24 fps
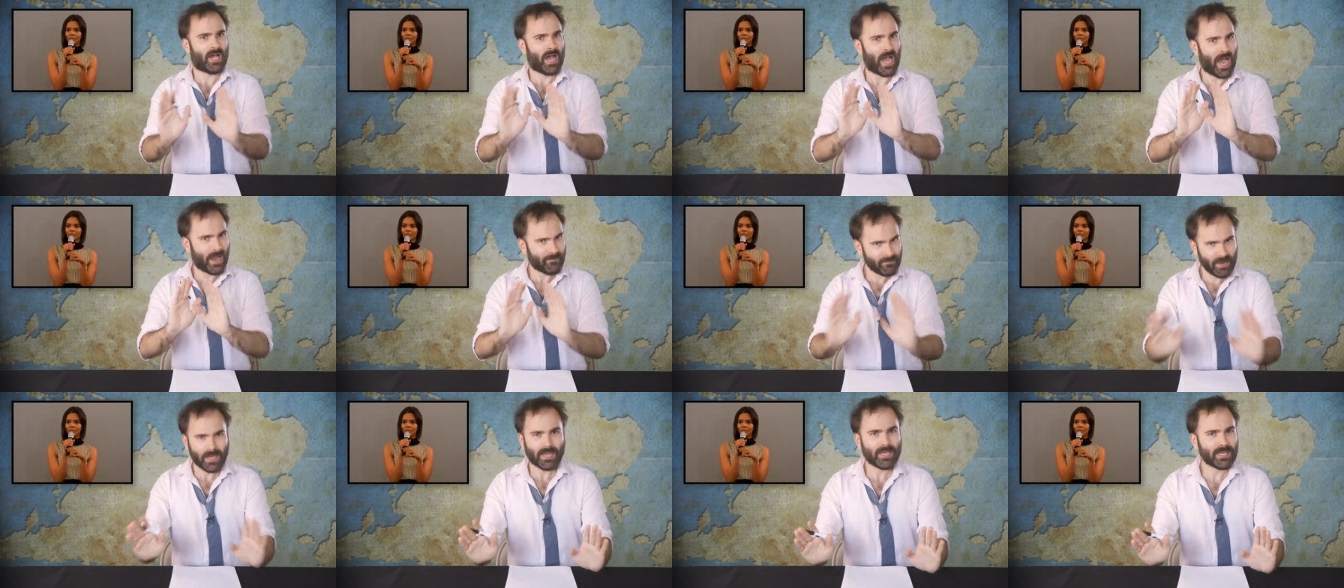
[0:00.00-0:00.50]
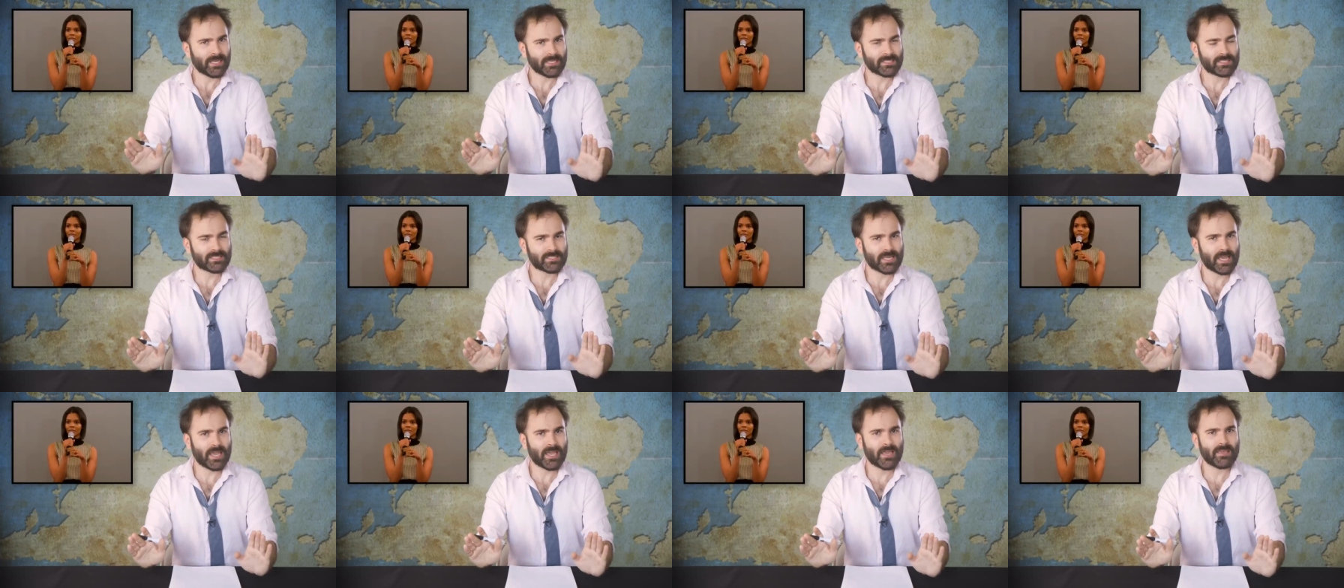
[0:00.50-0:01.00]
I'm not going to
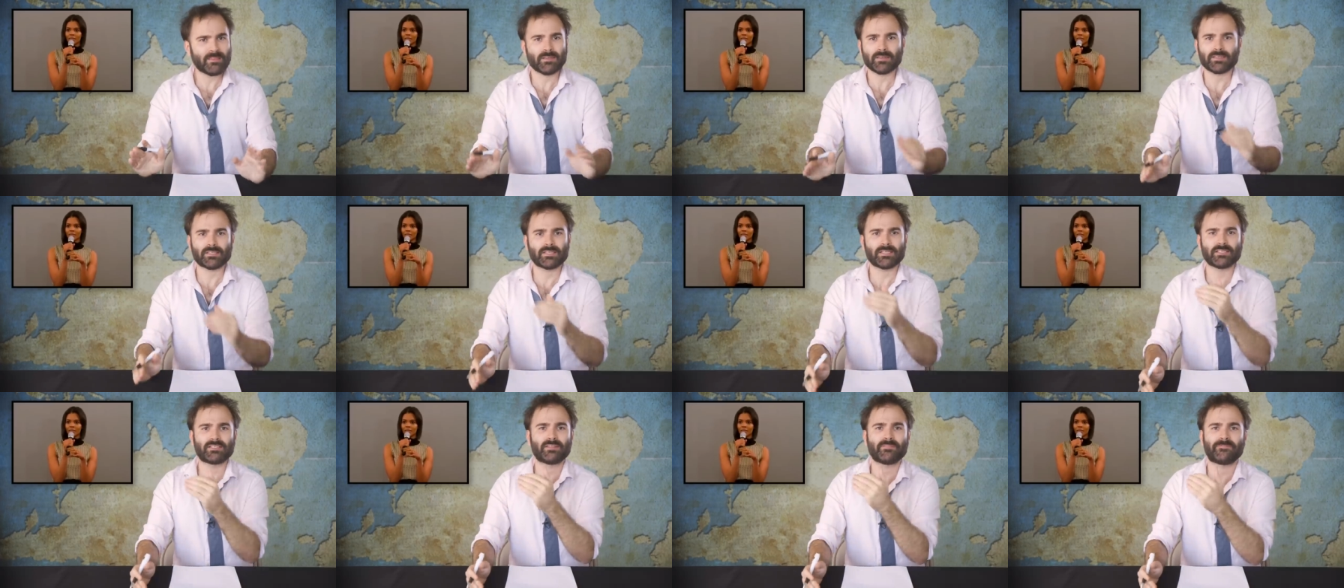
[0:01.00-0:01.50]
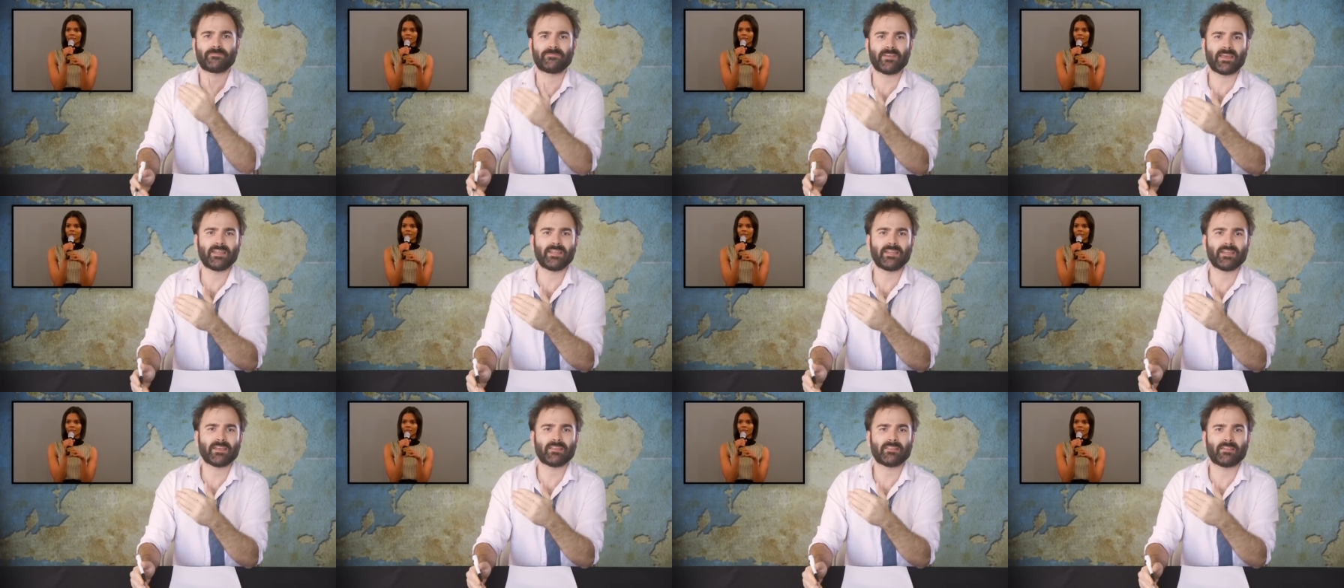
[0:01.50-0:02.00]
say that she's
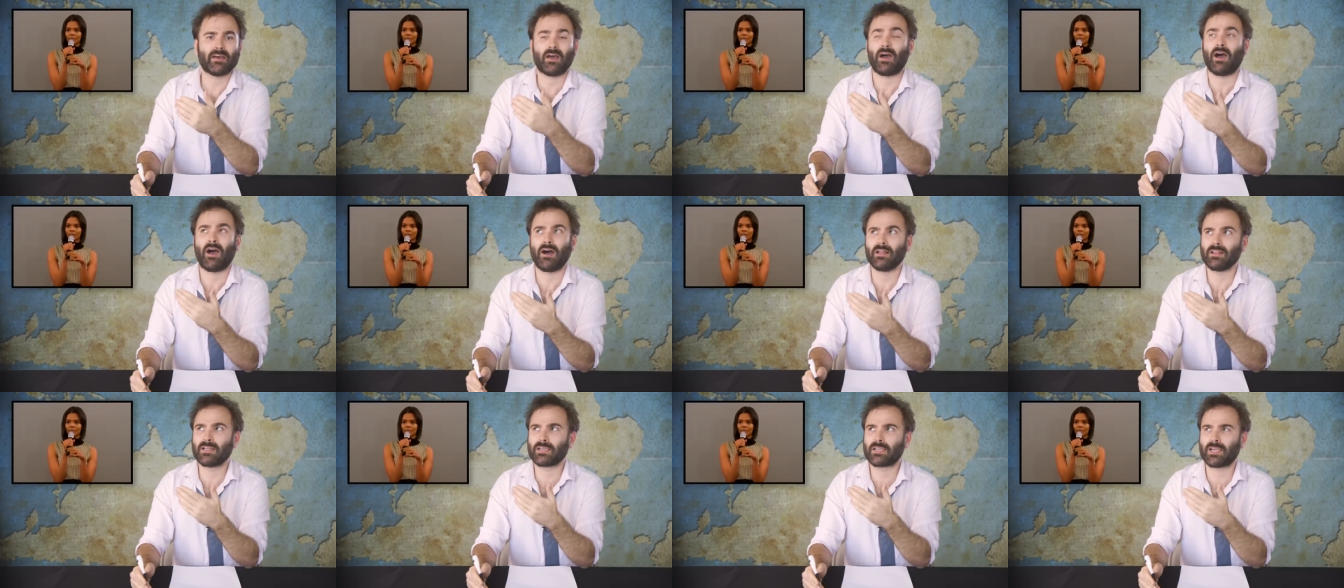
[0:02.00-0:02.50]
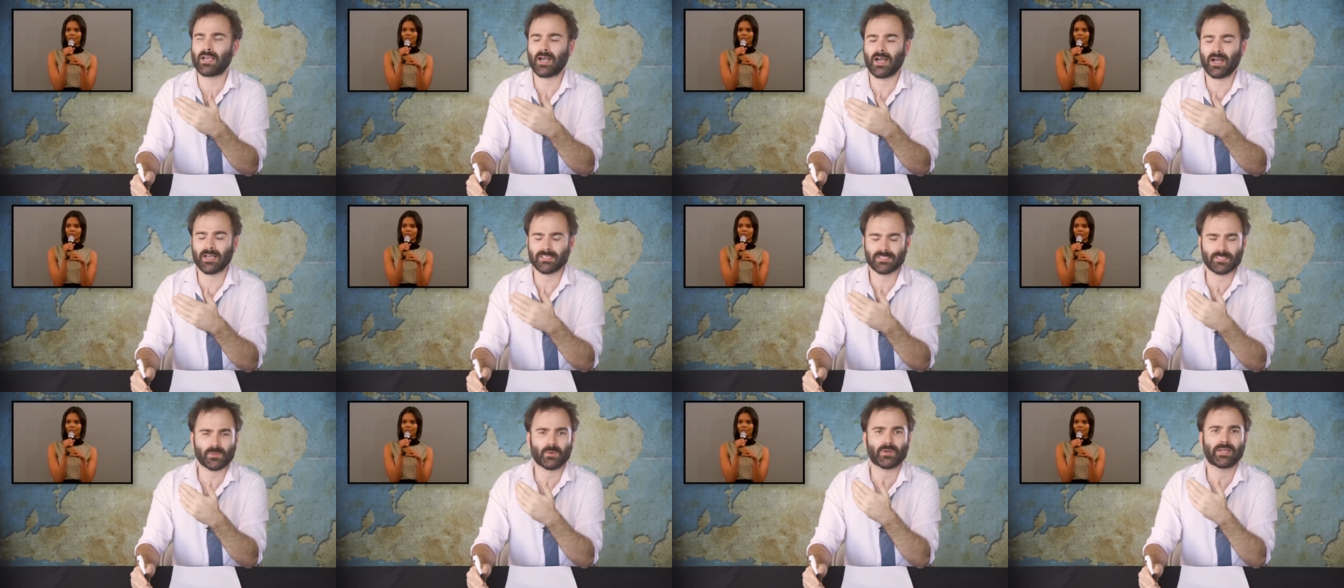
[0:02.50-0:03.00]
defending the
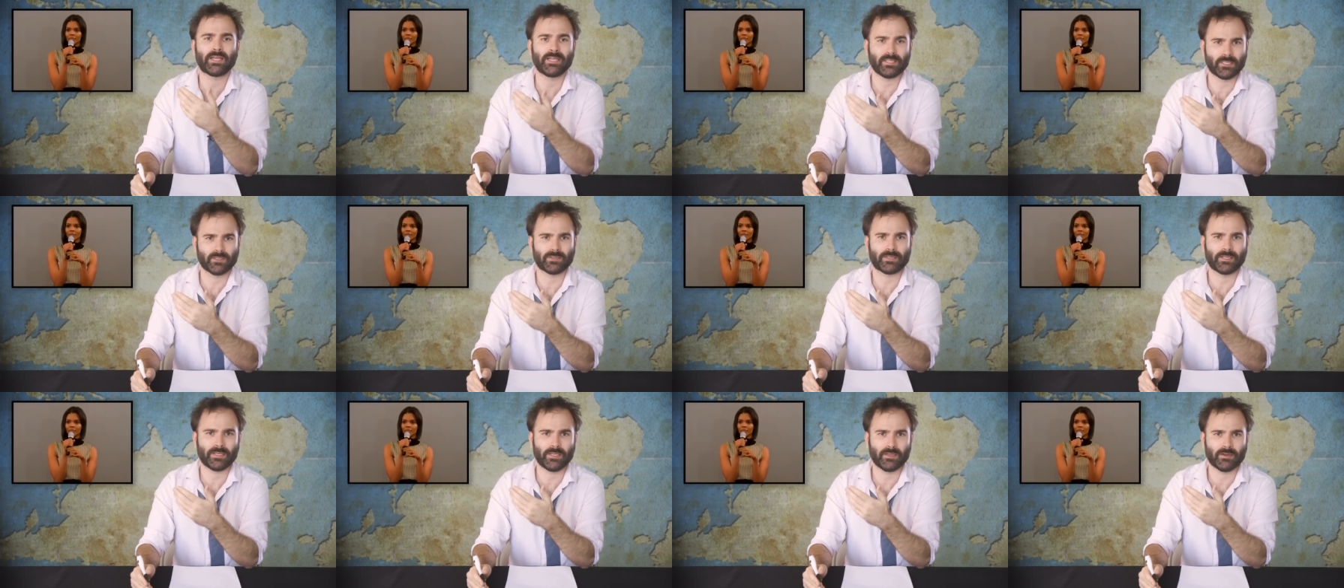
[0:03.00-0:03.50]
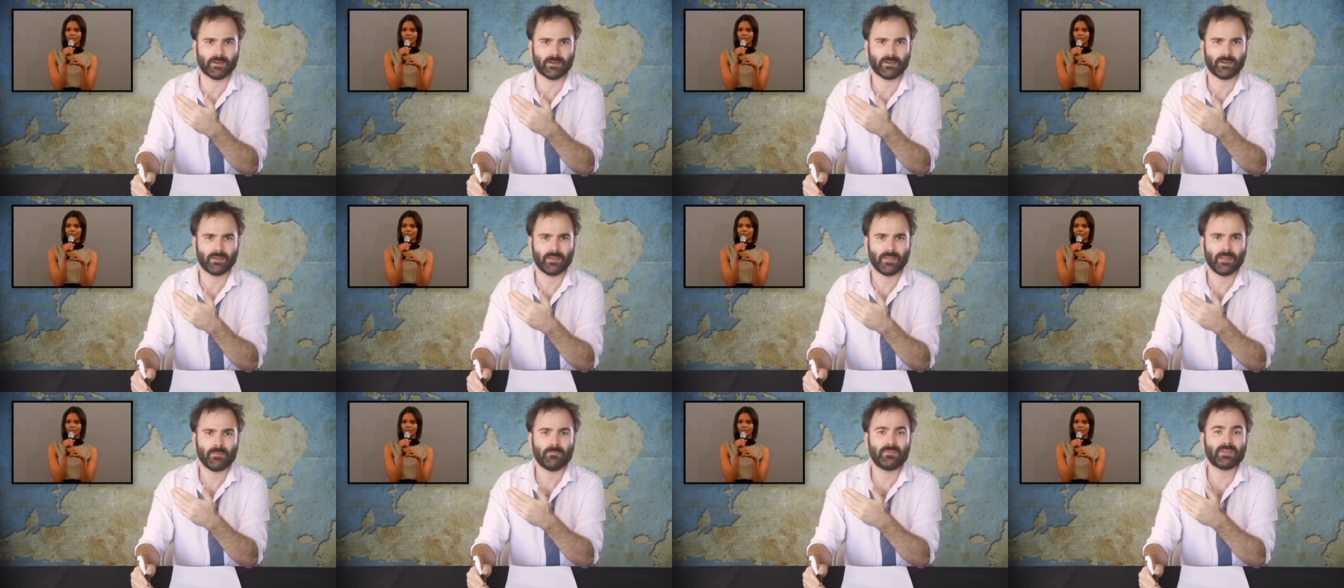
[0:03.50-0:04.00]
Holocaust or Hitler here,
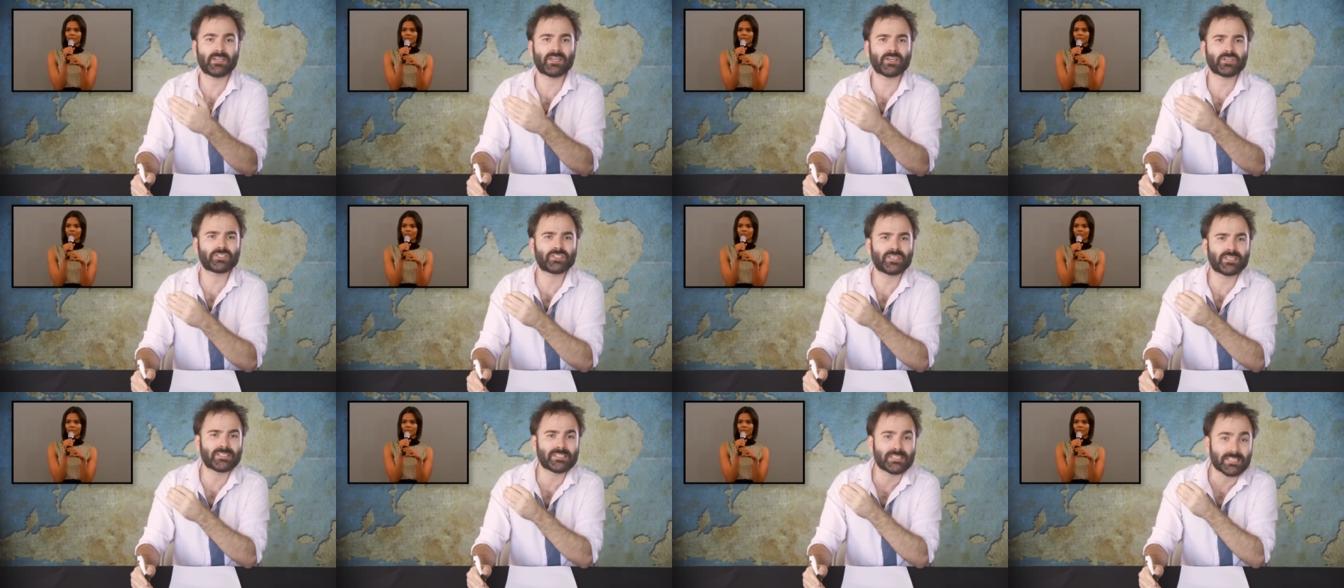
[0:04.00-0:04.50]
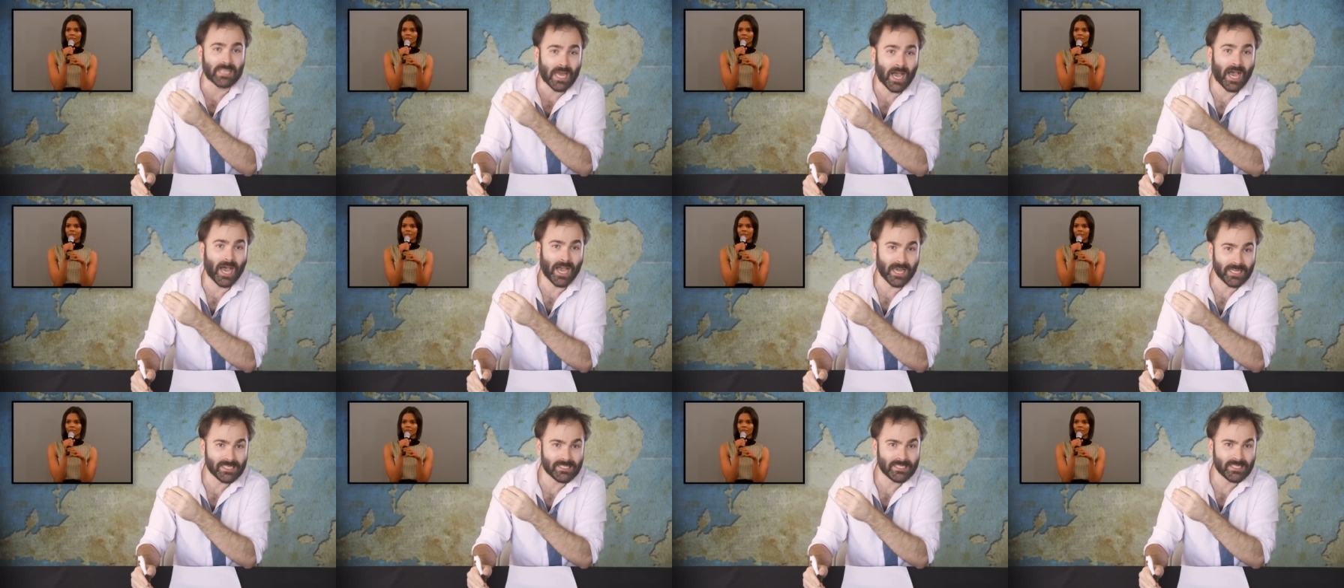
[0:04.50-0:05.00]
because she's
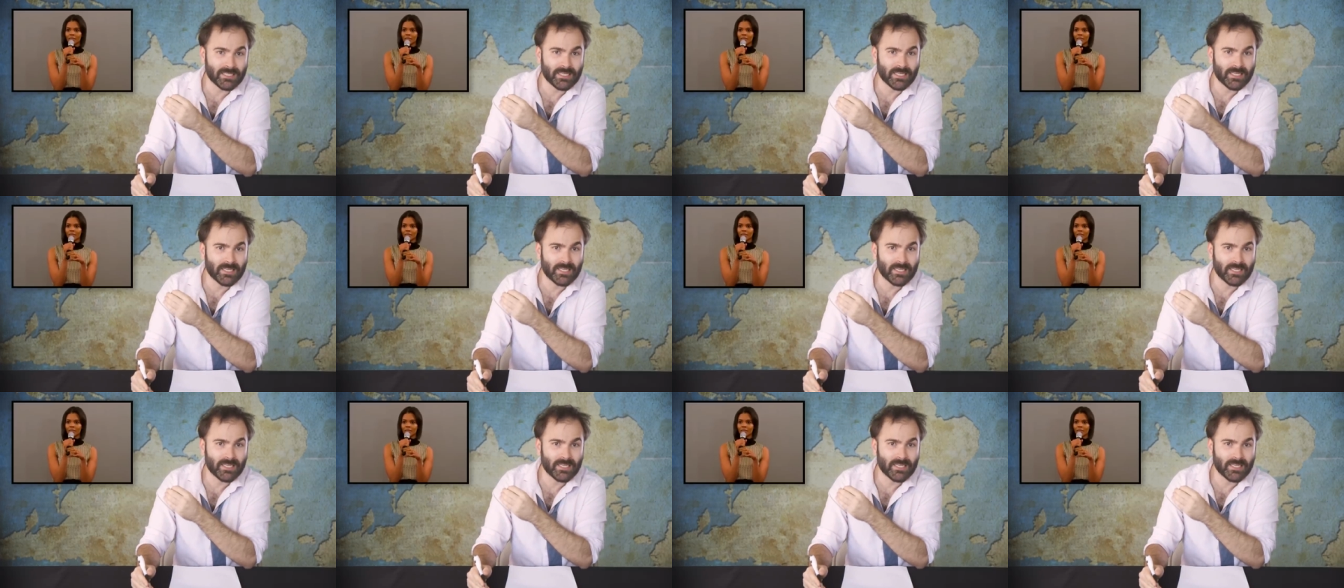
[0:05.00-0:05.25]
not.